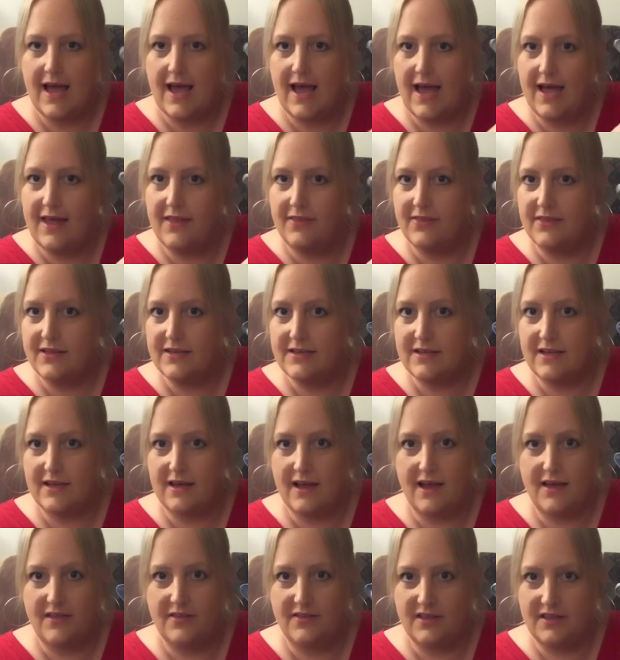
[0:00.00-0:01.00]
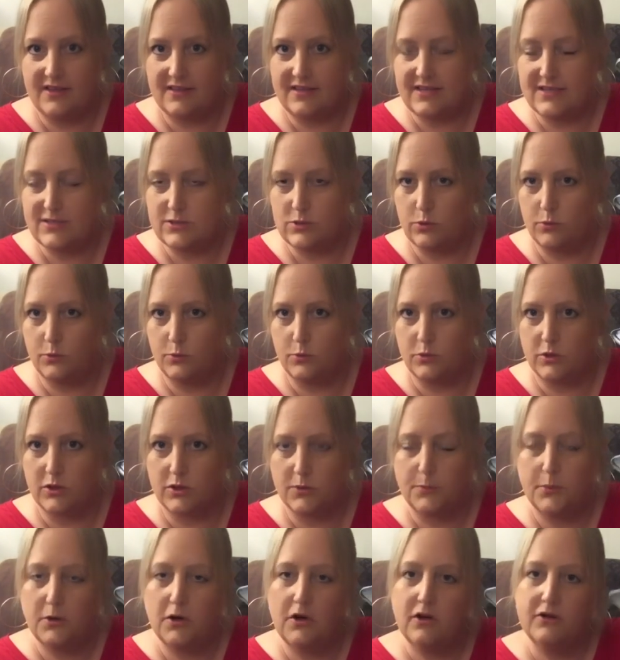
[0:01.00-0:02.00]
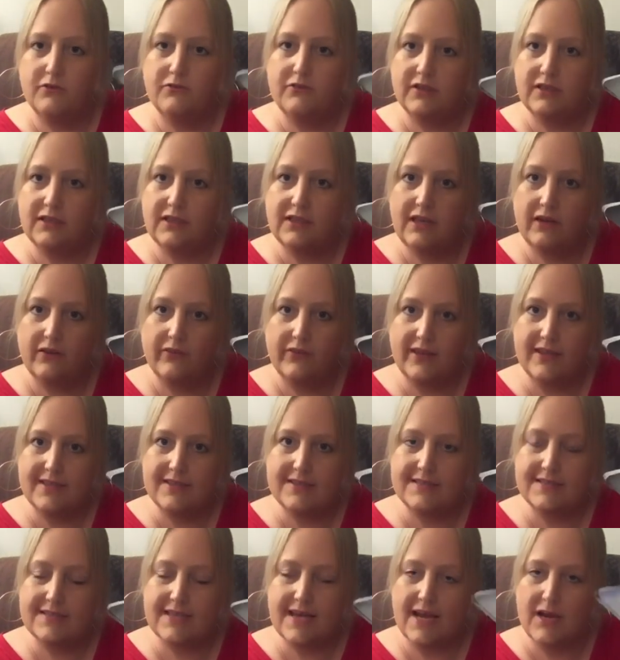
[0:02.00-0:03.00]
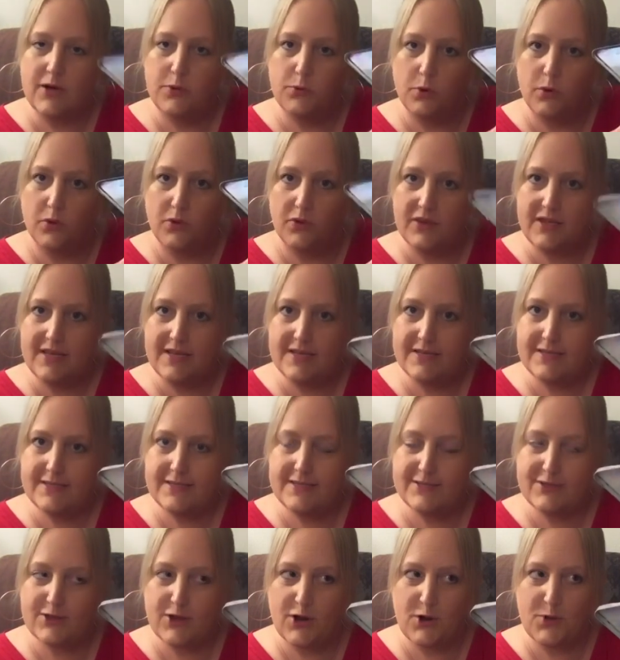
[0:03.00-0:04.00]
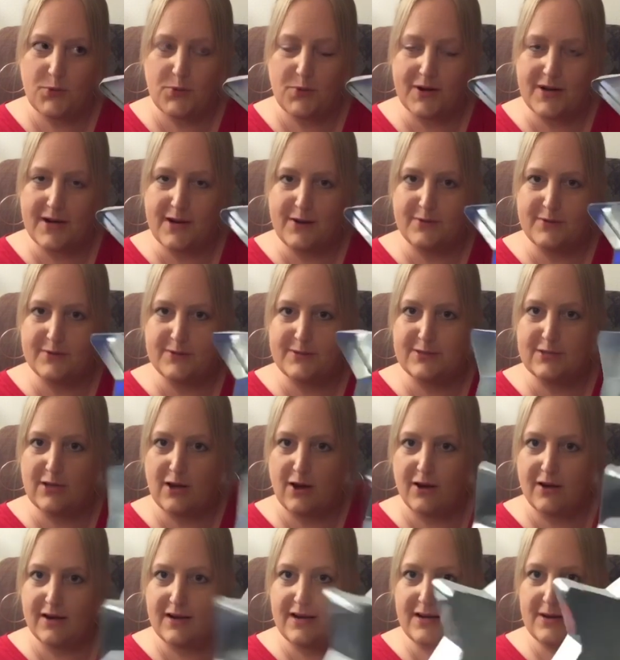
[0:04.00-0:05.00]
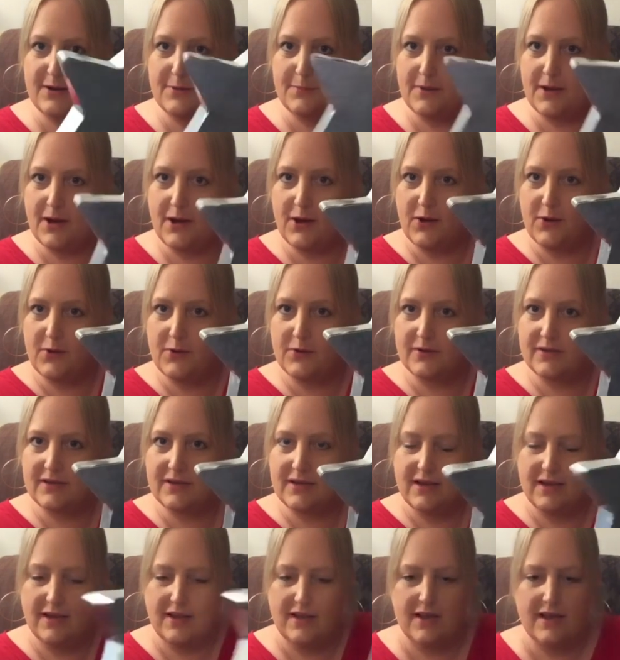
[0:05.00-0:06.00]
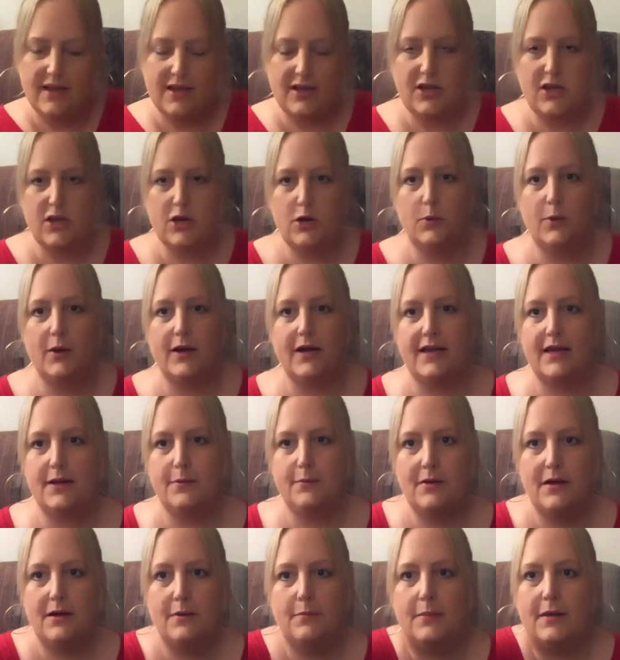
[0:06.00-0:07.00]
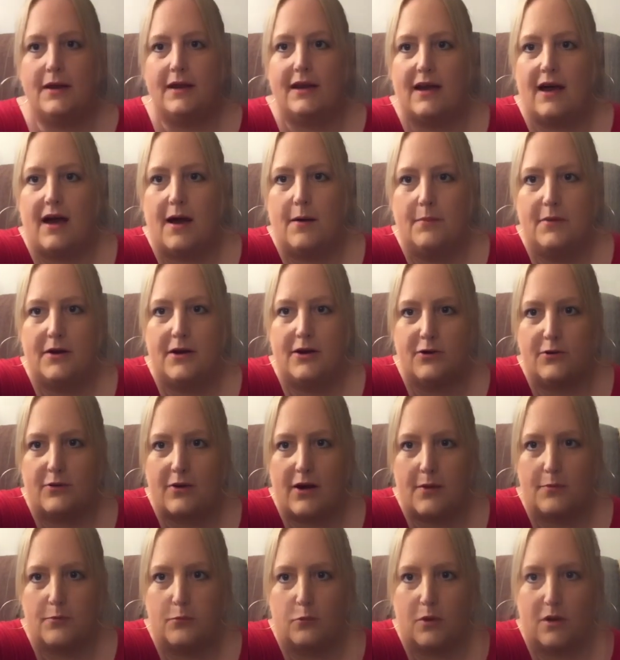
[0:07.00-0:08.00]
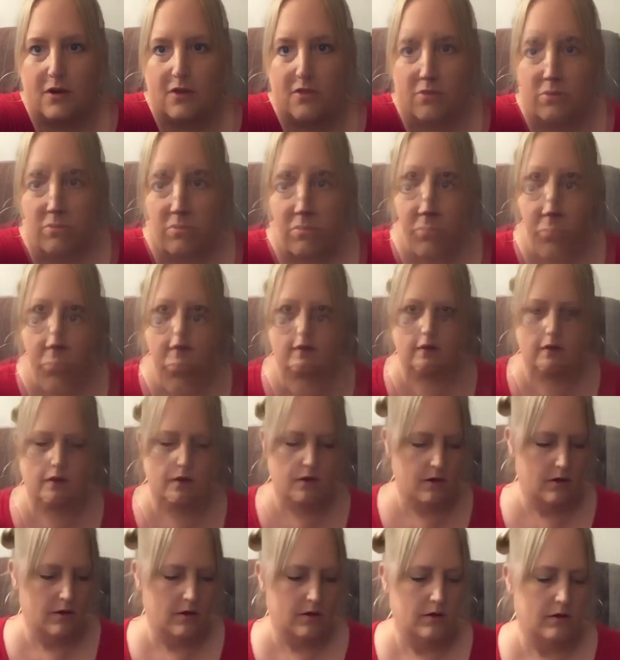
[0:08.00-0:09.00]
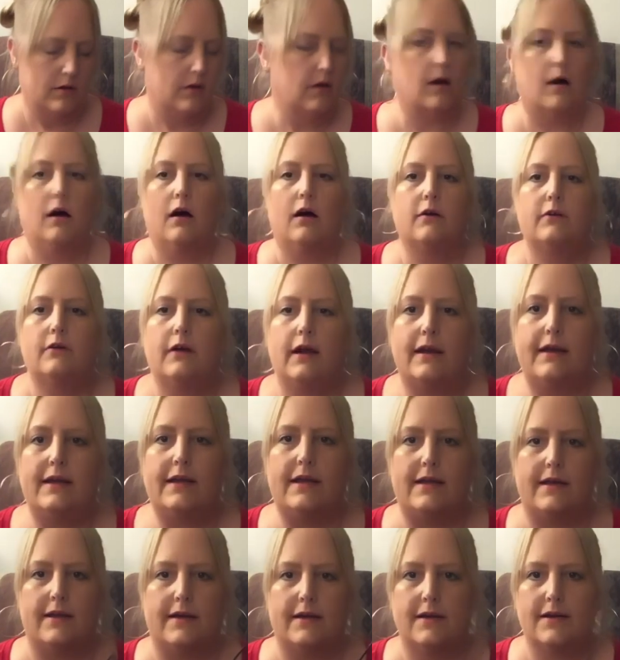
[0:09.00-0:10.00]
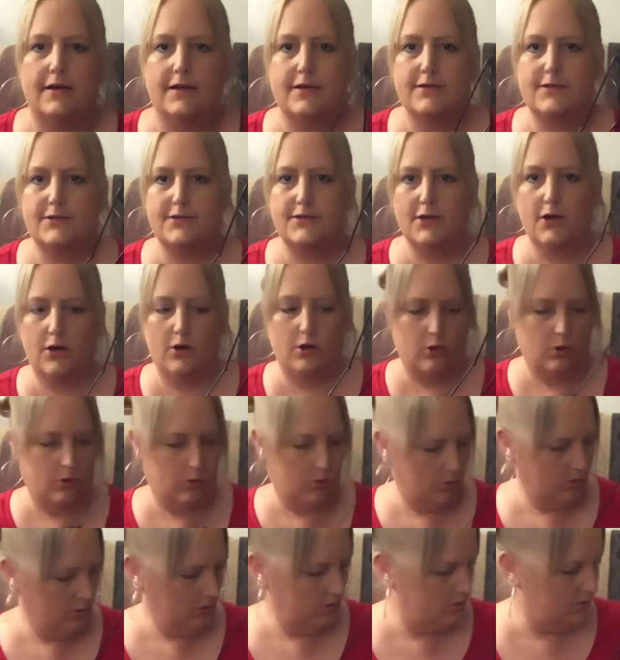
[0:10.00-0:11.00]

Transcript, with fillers: and I think these will work perfectly on the inside. Well, these are what I was talking about. You know what, give me a minute. I'm gonna grab one of those for you. Alrighty, so